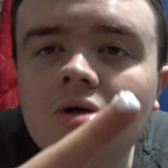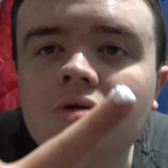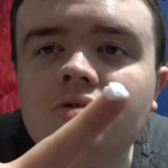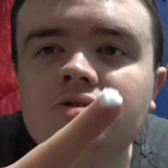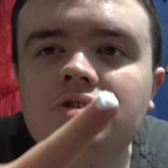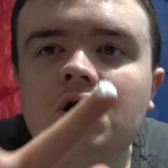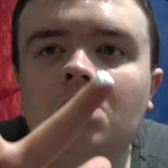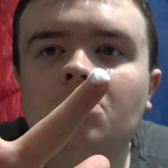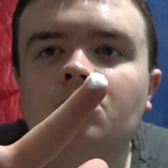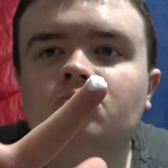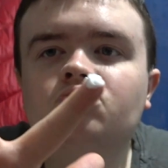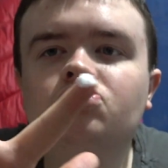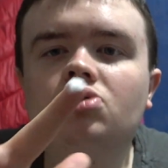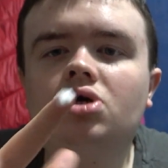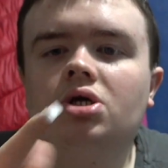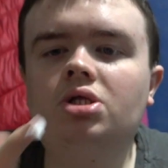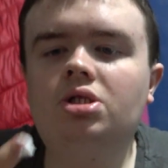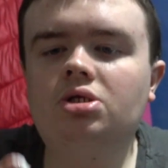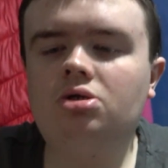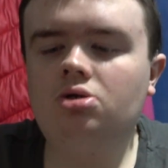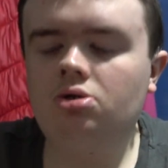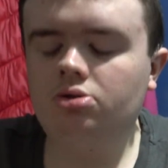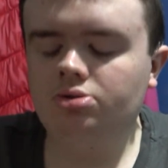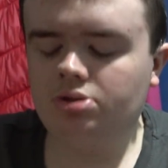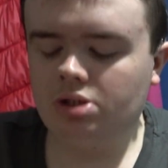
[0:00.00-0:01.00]
So
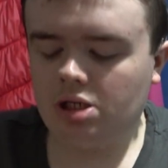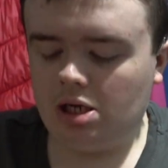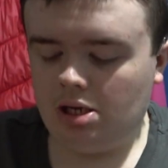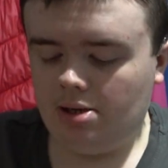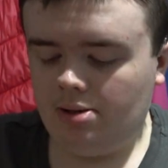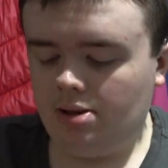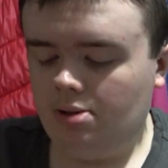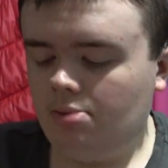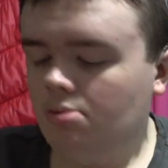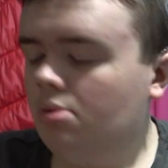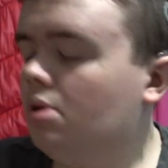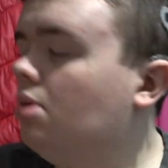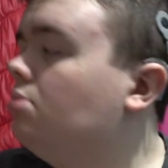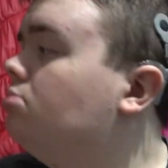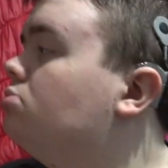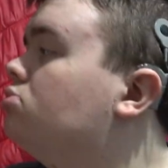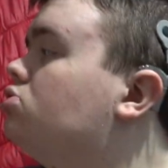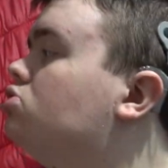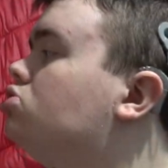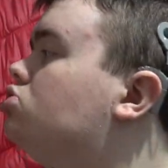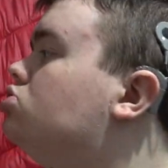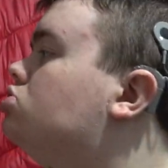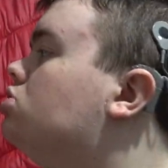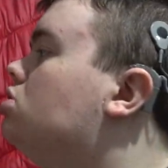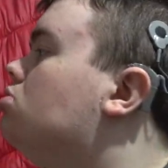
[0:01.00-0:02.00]
really good that and I'm, I'm going
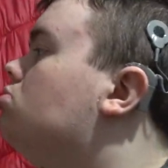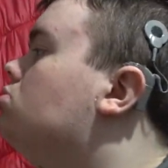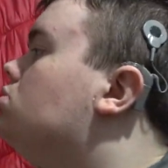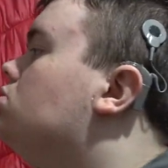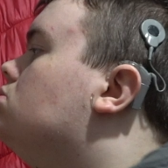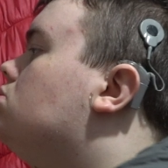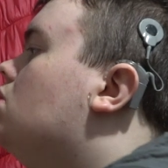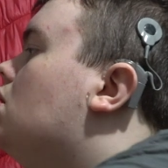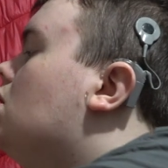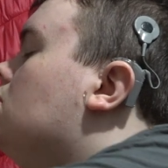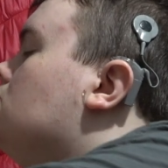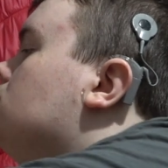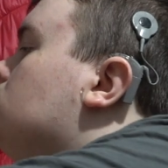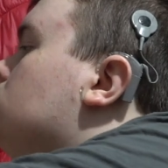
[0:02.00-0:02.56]
to show you how